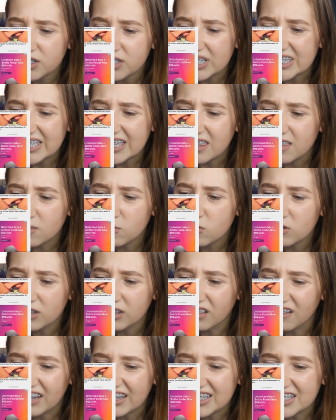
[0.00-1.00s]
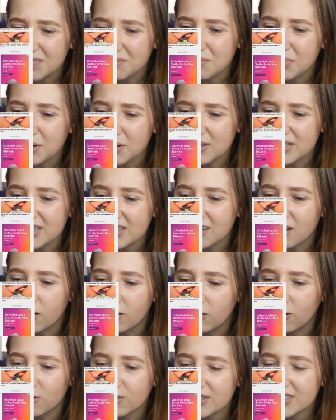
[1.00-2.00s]
to see the Northern Lights in person
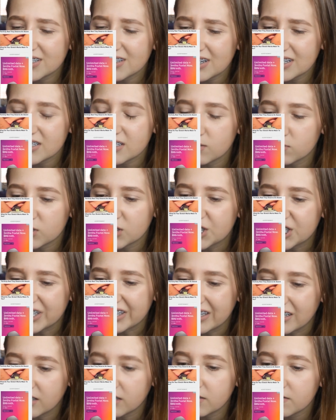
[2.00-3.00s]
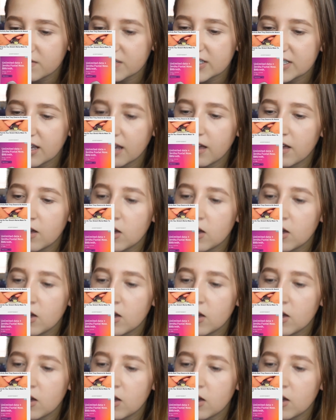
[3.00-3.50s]
alongside someone she loves.